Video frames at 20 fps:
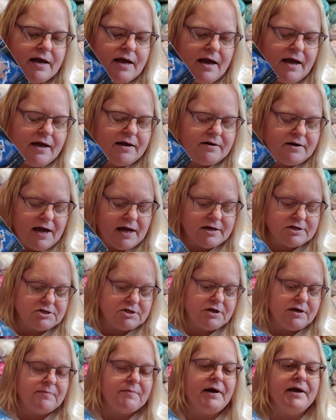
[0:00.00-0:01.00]
And
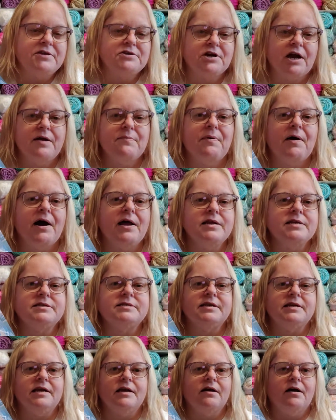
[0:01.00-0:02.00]
actually my tripod is
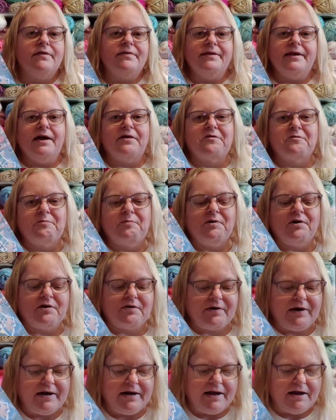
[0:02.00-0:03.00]
sitting on the other book
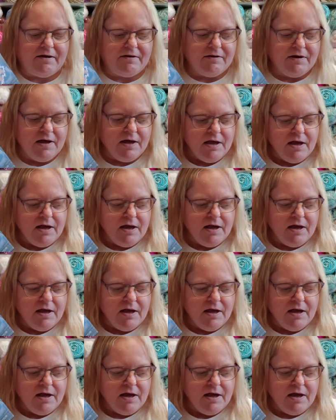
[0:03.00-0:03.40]
right now.